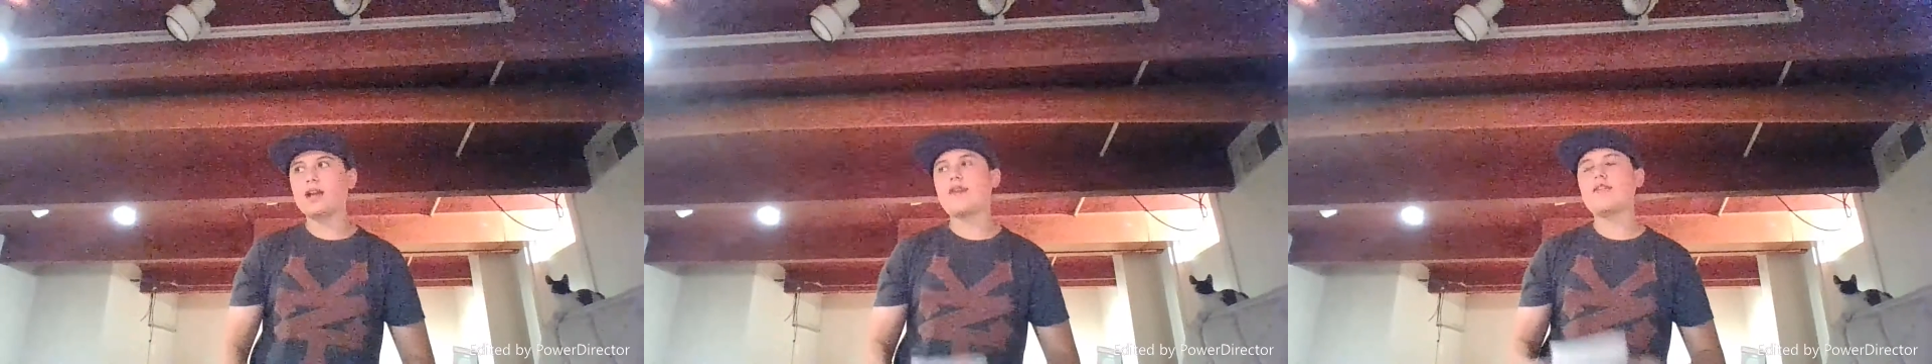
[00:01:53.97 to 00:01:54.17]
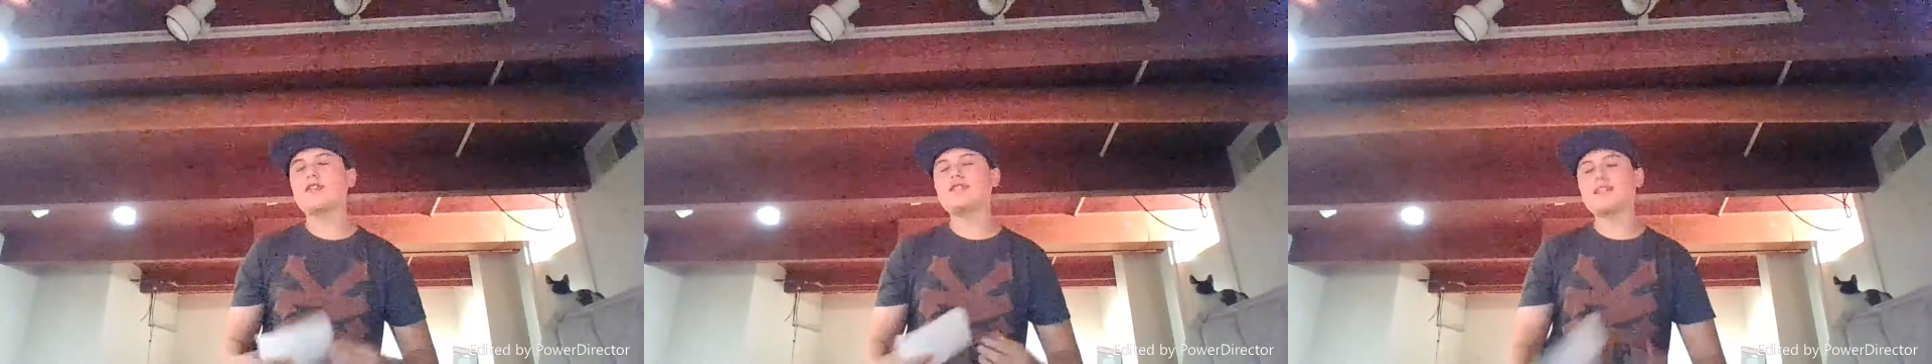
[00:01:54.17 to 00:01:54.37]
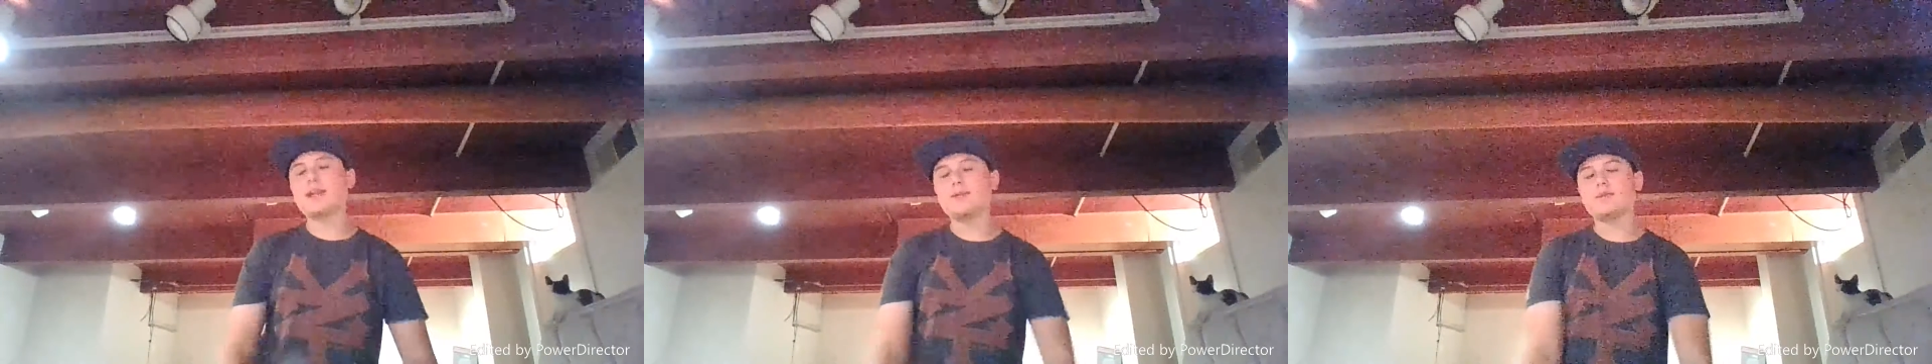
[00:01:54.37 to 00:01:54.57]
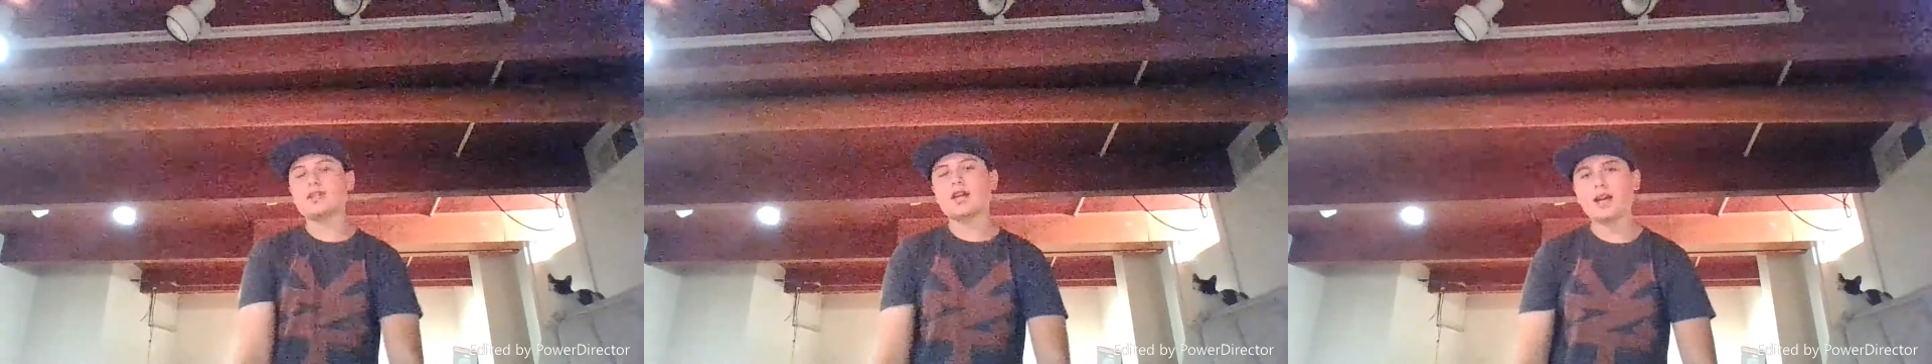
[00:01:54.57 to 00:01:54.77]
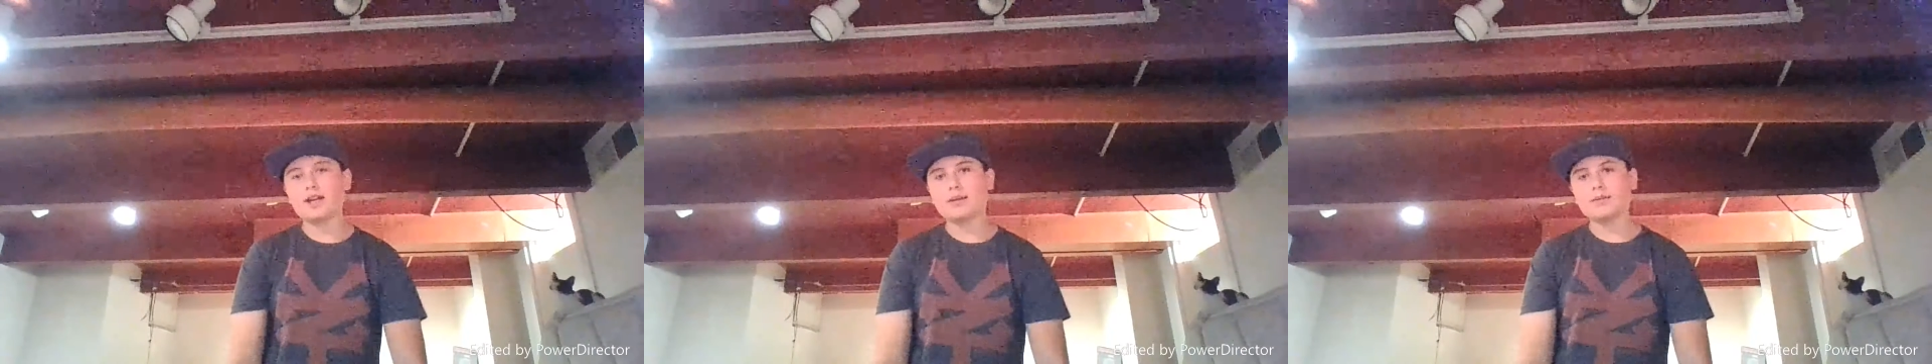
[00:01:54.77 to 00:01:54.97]
at the same
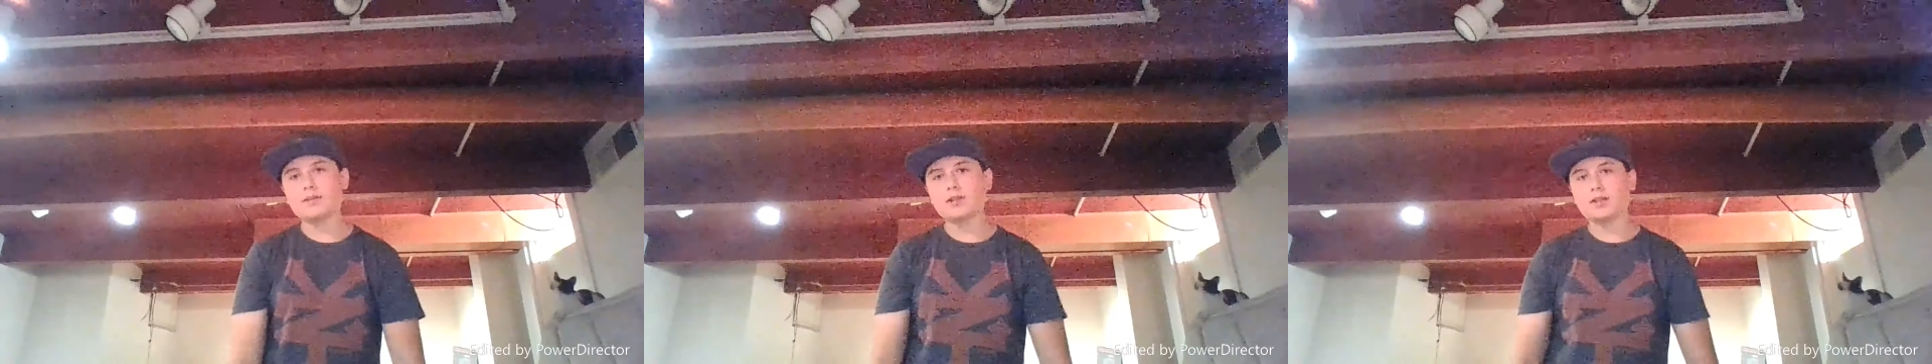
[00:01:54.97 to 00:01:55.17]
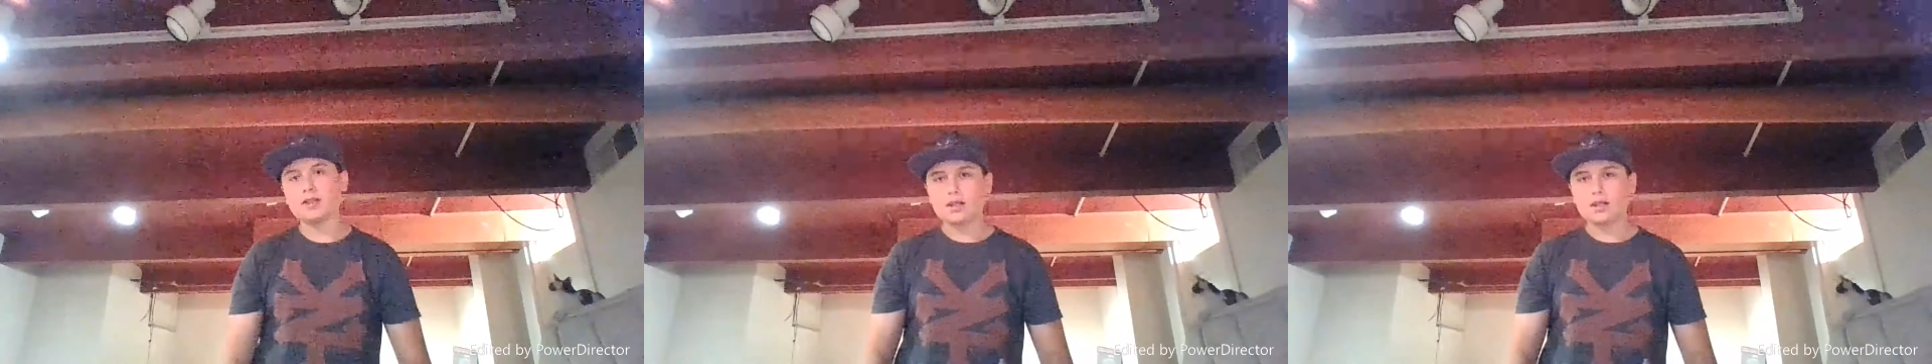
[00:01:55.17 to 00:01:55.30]
time,